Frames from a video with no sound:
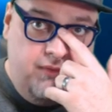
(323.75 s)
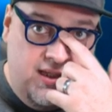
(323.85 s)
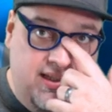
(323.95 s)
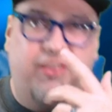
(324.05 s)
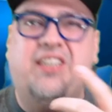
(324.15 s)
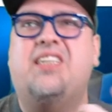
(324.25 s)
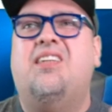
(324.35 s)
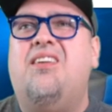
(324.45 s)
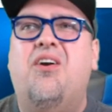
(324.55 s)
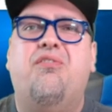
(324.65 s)
Now this,
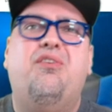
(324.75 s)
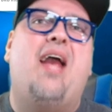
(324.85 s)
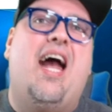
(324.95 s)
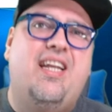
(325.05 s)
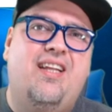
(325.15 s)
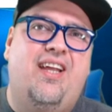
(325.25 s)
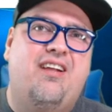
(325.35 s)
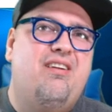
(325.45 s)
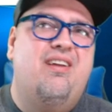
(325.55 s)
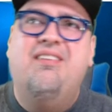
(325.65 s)
you know, if you're adding like